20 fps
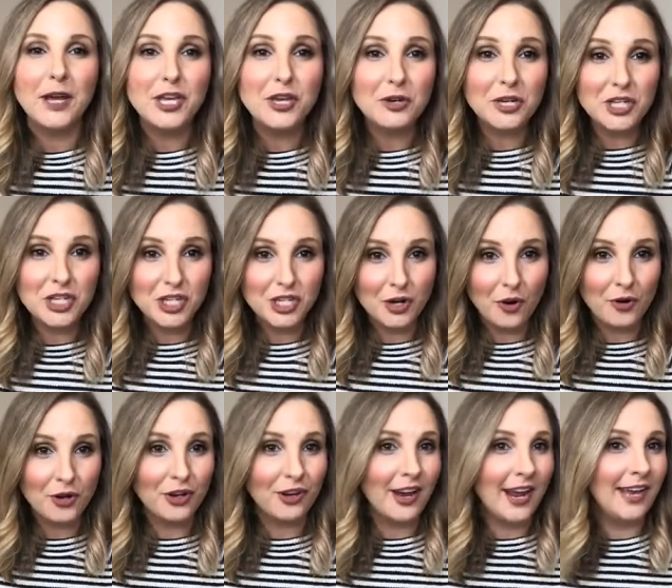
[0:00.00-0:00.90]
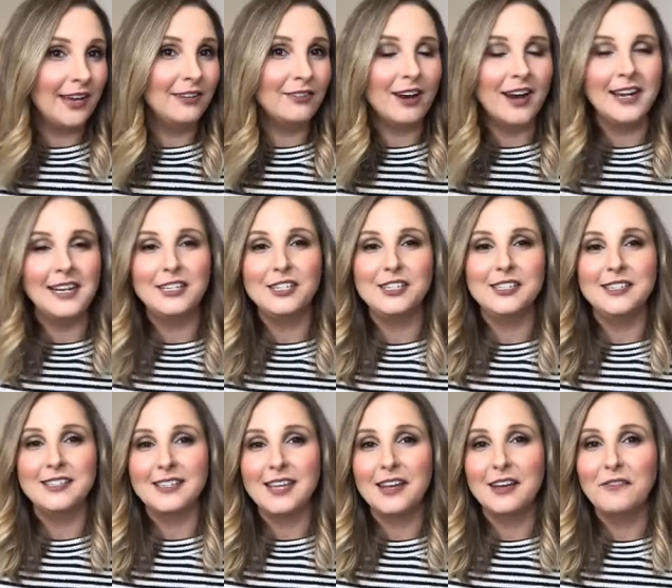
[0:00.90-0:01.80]
you could show your handwriting just
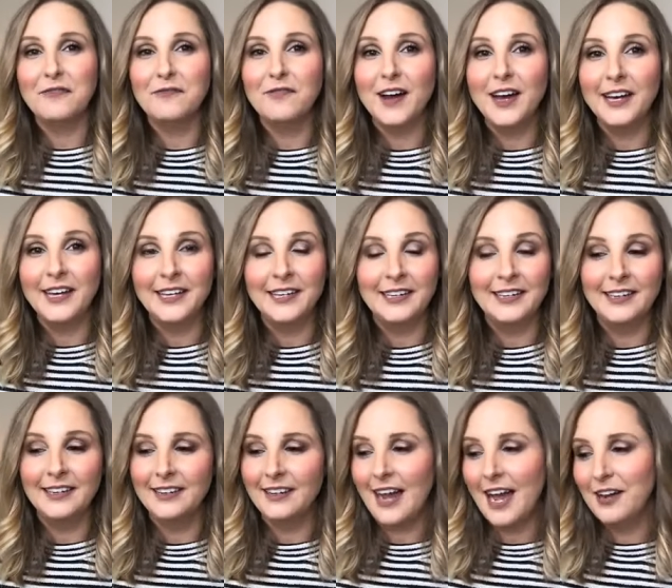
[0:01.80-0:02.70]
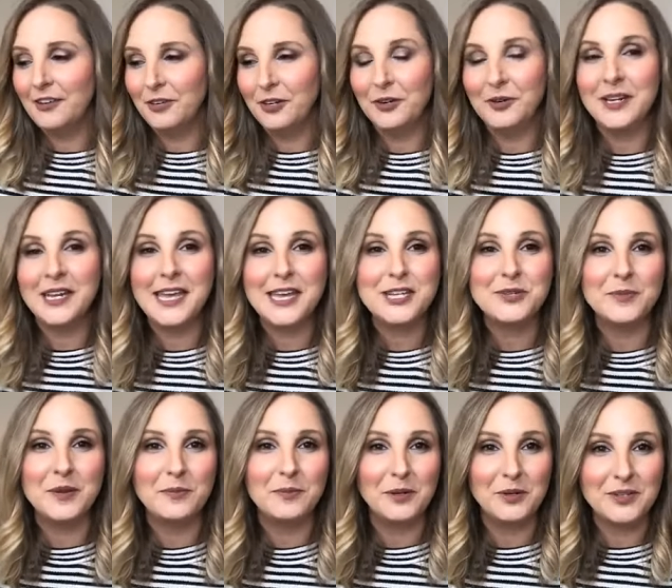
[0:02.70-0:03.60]
as like a fun,
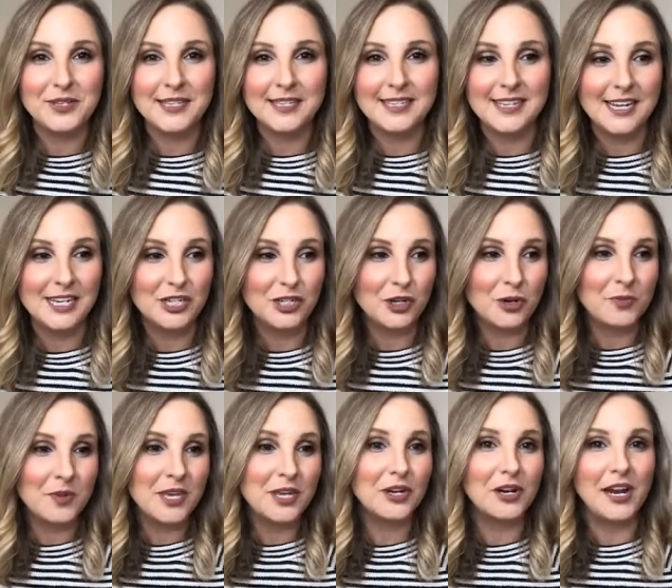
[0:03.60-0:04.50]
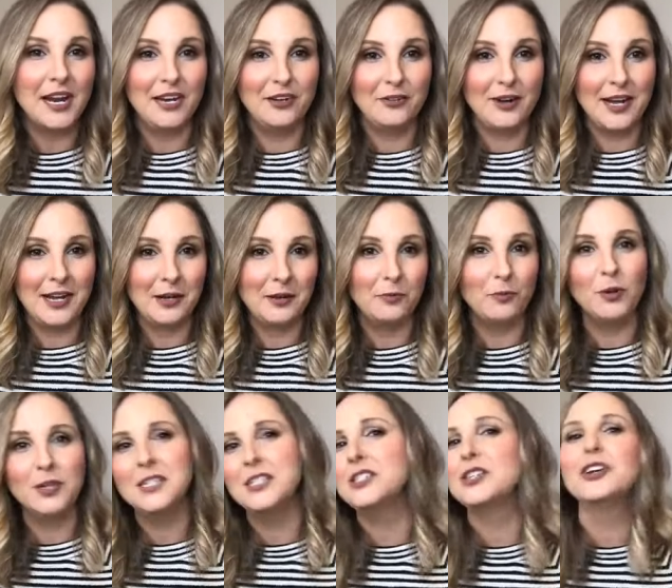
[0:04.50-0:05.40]
engagement post and say, show me your handwriting.
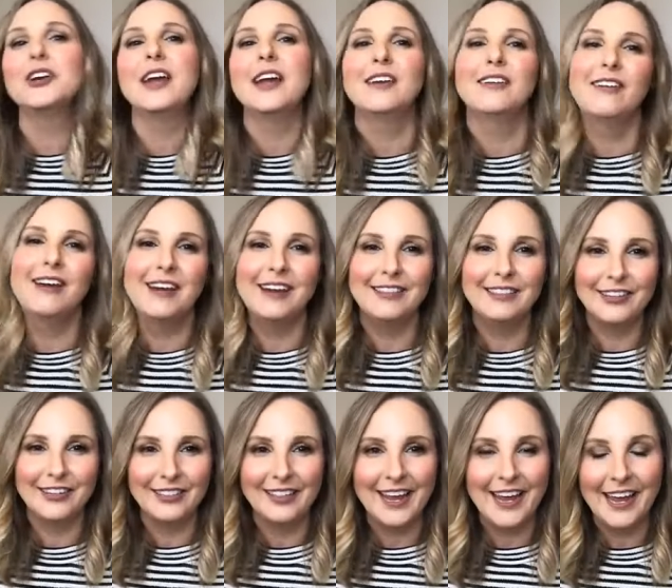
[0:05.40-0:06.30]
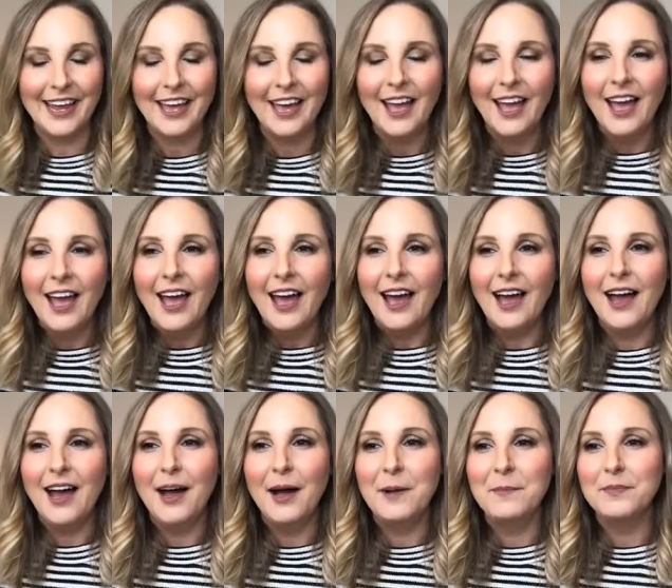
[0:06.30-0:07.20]
What does your handwriting look like?
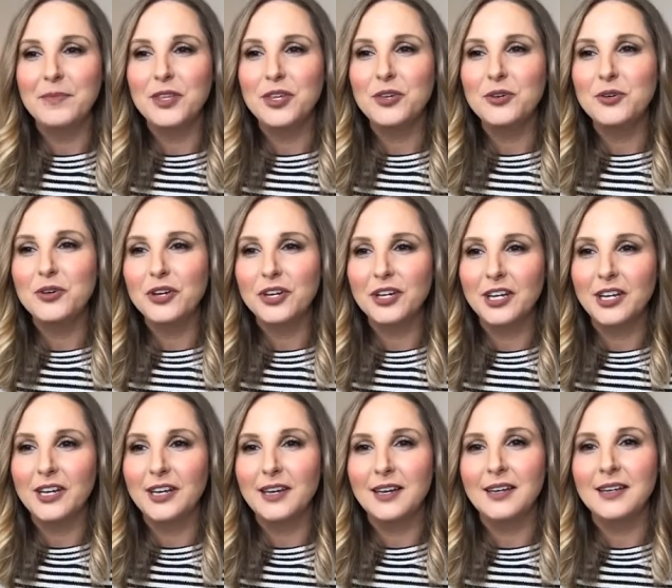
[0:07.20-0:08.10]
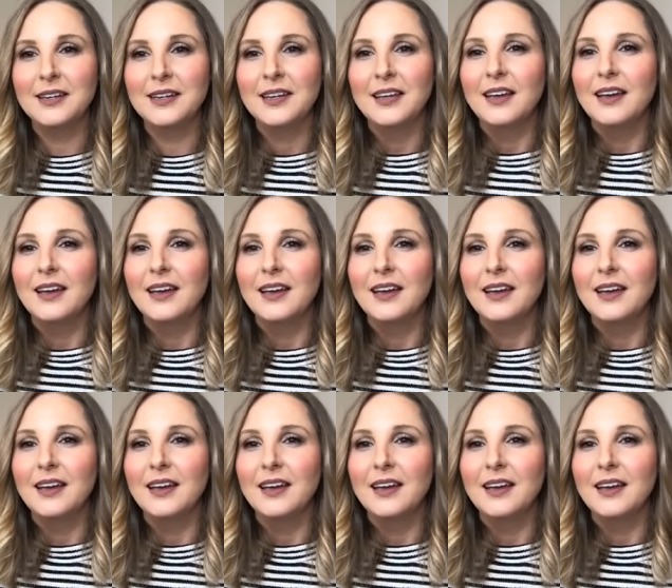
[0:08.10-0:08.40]
You could,